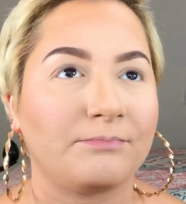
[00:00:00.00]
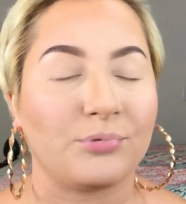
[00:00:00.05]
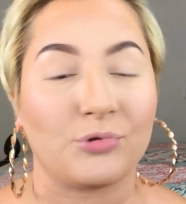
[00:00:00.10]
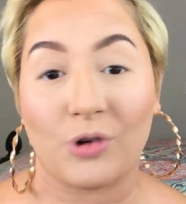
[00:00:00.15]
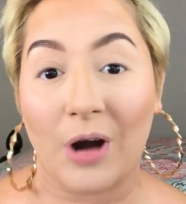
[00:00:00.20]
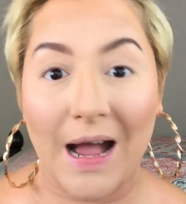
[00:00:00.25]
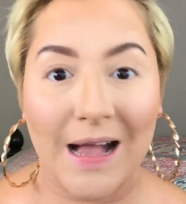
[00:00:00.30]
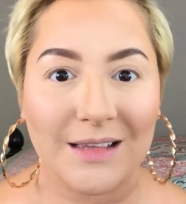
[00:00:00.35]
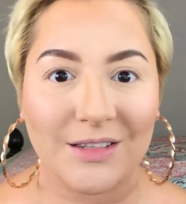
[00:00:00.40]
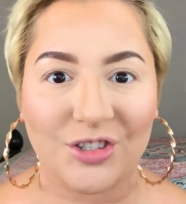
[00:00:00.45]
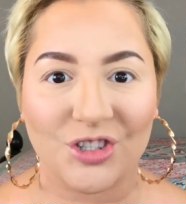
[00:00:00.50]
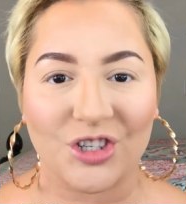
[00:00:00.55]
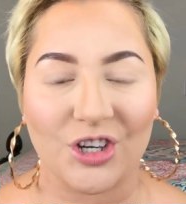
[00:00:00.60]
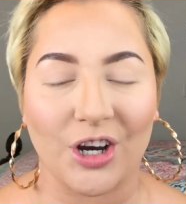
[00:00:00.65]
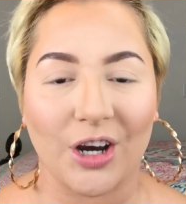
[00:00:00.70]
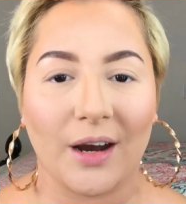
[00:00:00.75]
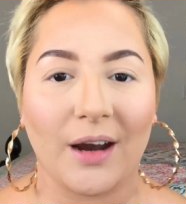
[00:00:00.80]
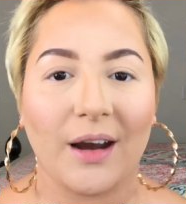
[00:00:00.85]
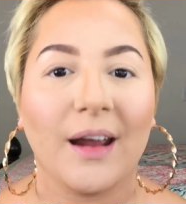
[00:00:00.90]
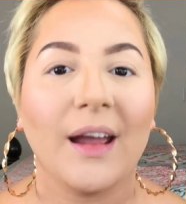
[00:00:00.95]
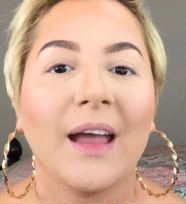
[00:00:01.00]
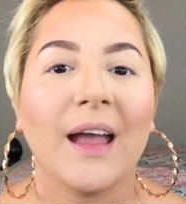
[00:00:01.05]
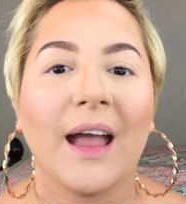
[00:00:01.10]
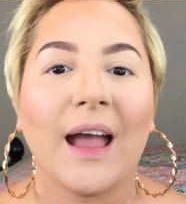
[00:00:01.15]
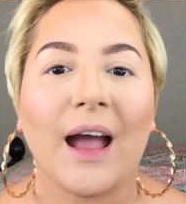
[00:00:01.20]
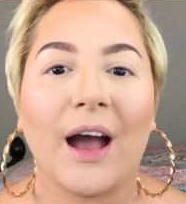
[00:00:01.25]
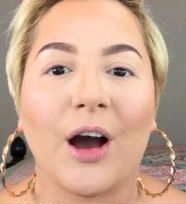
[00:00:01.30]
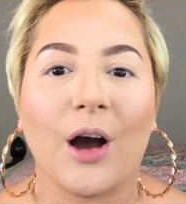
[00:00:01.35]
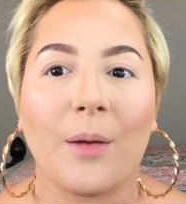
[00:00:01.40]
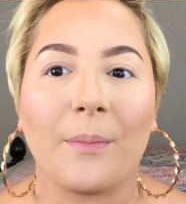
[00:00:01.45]
bronzer,
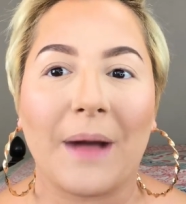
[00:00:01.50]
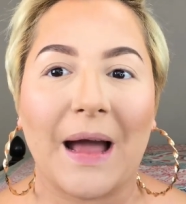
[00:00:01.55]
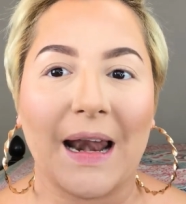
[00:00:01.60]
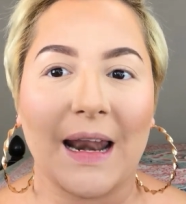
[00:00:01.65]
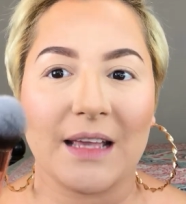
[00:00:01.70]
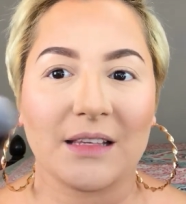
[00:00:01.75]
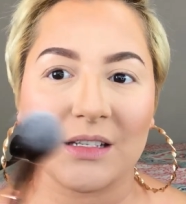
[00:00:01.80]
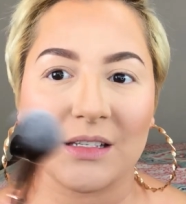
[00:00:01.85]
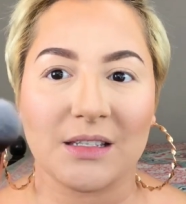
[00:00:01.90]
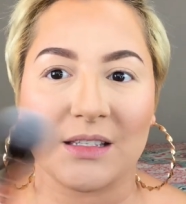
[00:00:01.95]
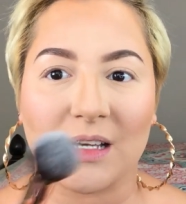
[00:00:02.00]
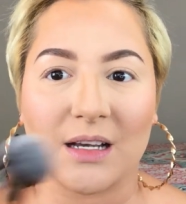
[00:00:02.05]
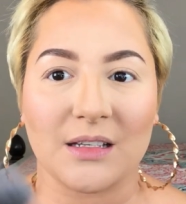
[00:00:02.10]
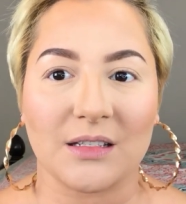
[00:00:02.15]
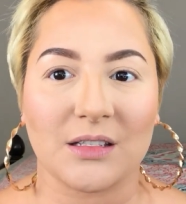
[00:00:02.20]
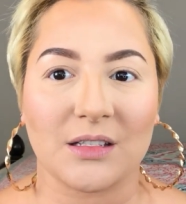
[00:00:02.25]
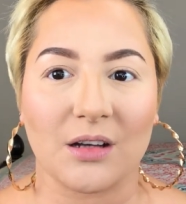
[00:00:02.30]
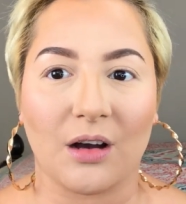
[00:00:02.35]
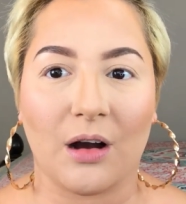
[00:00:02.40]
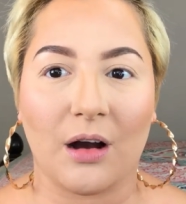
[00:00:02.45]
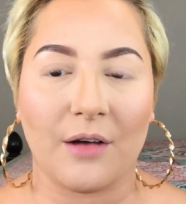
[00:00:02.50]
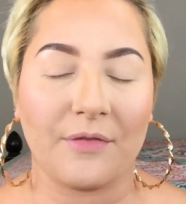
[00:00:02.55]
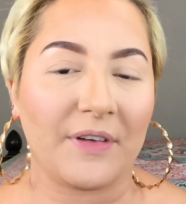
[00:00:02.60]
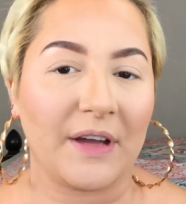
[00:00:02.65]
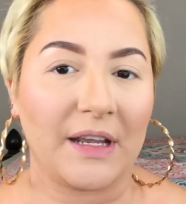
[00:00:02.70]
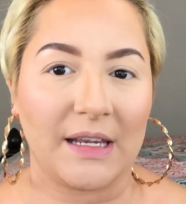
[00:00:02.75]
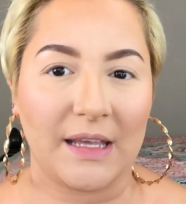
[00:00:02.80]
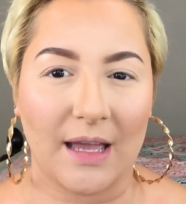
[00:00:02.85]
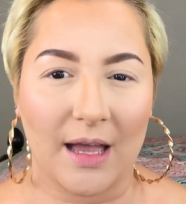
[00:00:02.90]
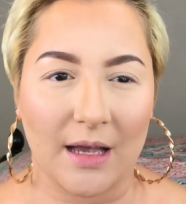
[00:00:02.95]
I like to dust off
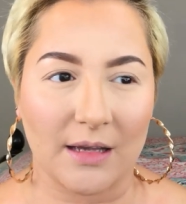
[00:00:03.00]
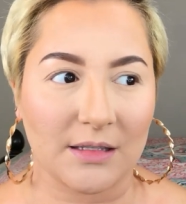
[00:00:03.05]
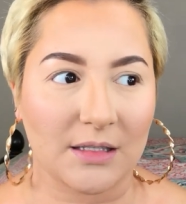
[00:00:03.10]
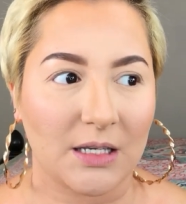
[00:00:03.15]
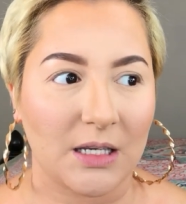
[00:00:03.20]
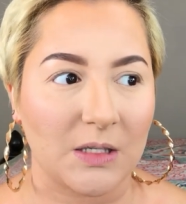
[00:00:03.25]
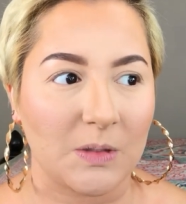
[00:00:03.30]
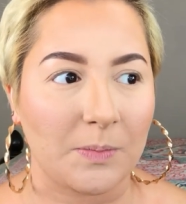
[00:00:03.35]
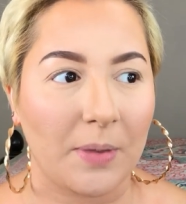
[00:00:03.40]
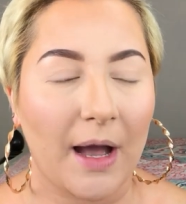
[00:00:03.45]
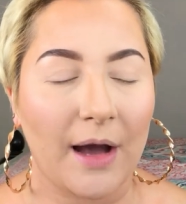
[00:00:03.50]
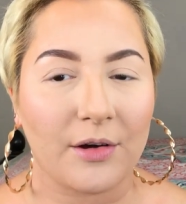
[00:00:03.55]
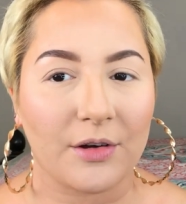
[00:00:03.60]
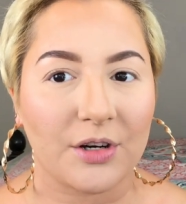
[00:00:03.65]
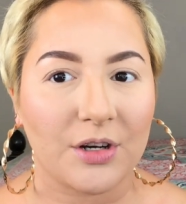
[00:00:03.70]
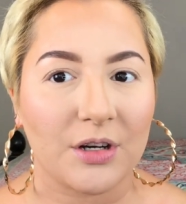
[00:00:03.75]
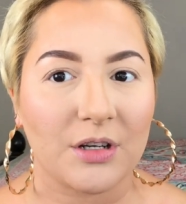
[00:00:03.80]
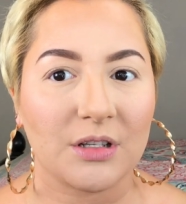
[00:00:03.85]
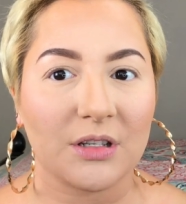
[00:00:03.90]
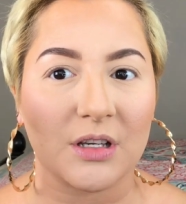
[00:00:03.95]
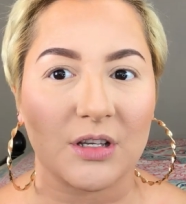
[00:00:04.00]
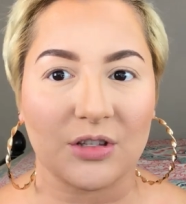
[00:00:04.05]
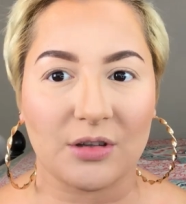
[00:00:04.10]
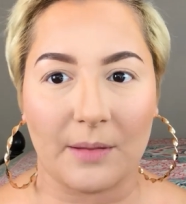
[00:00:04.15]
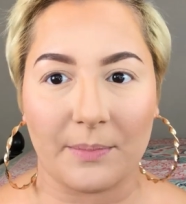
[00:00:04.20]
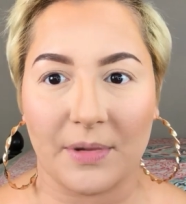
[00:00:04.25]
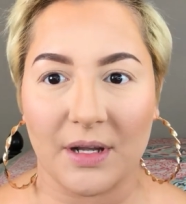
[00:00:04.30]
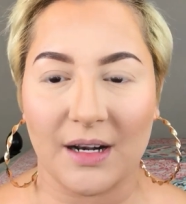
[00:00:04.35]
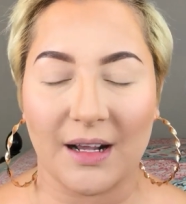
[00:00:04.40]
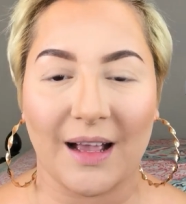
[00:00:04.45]
any excess powders,
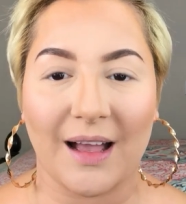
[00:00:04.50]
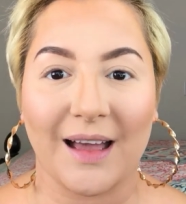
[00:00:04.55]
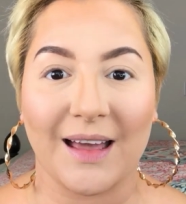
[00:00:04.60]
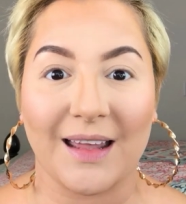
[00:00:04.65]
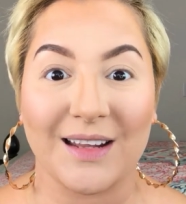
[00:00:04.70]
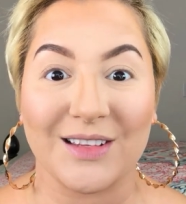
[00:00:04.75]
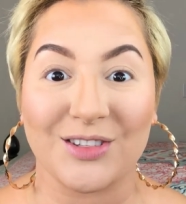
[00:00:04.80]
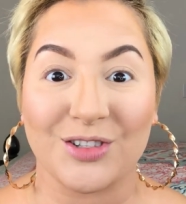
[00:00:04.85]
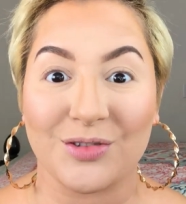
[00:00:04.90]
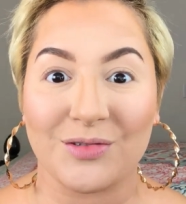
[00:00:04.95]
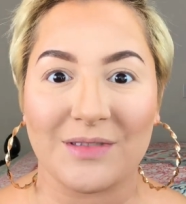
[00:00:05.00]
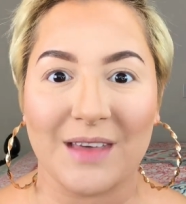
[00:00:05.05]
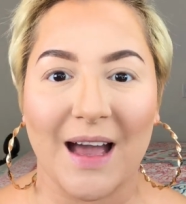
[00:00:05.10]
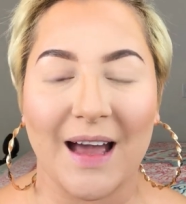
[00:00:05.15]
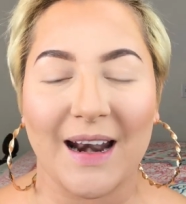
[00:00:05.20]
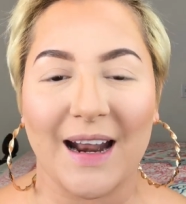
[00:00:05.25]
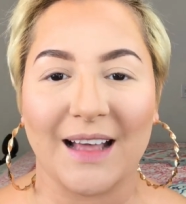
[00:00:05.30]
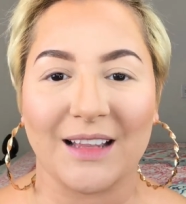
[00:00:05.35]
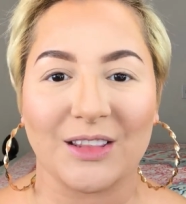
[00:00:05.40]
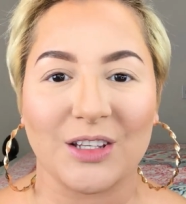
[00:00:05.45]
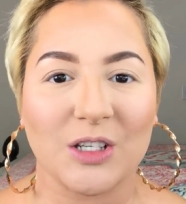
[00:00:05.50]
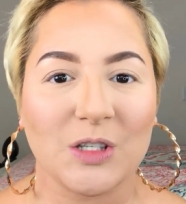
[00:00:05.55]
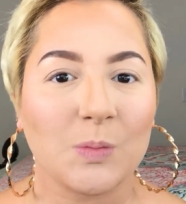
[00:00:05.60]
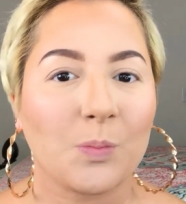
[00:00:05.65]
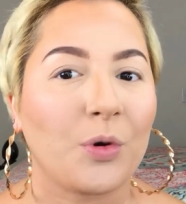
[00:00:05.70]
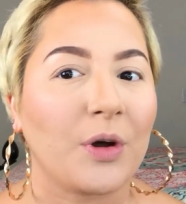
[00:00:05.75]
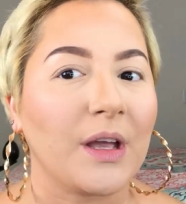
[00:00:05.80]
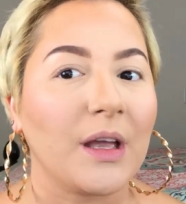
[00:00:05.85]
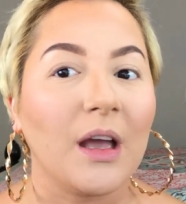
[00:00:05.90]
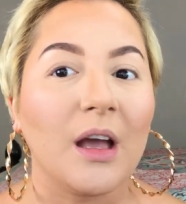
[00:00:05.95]
so I'm gonna go ahead and do that at this
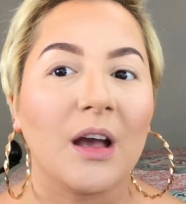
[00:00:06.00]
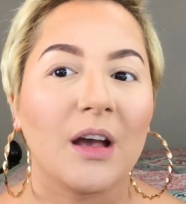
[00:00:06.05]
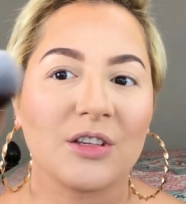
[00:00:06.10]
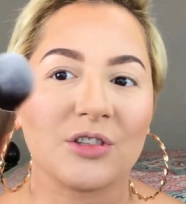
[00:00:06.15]
point.